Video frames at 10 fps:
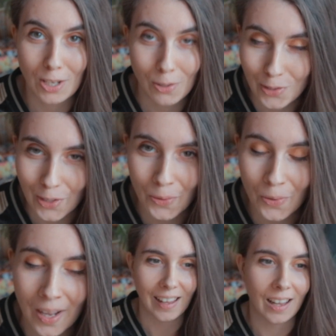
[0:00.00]
you
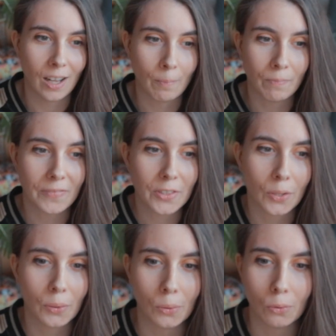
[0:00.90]
do,
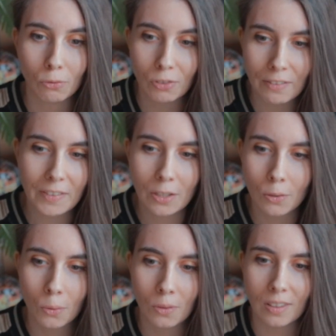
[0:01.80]
to
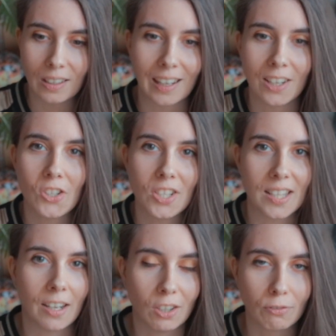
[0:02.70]
review the kanjis
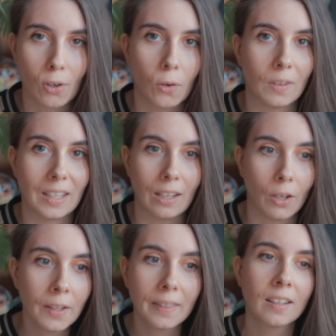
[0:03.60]
that you've already
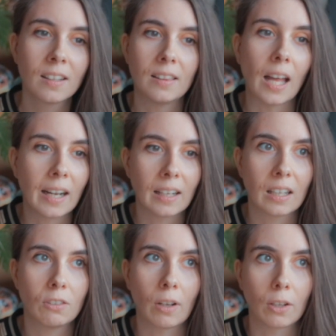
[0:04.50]
learned, then I
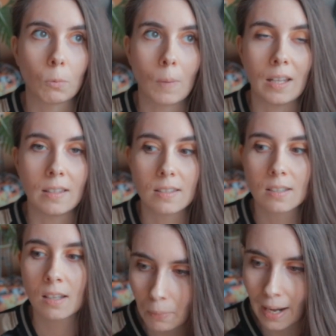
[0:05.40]
can
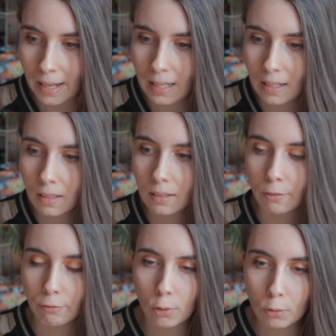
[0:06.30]
recommend buying
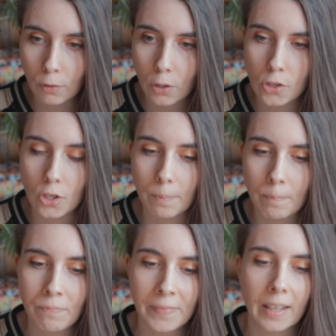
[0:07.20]
the full
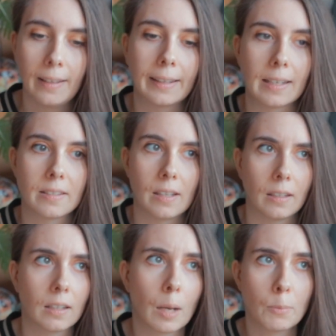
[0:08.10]
version. Like I
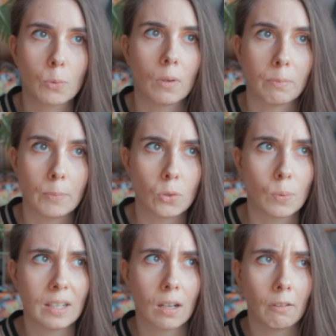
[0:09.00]
said, it comes with
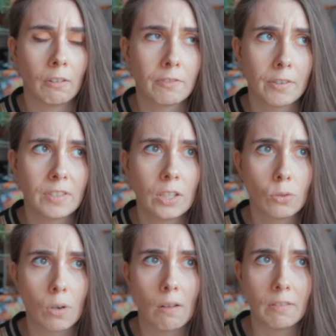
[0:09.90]
between 150
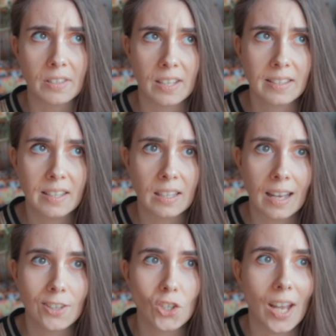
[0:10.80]
to 160
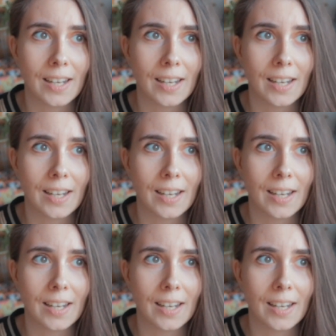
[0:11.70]
kanji.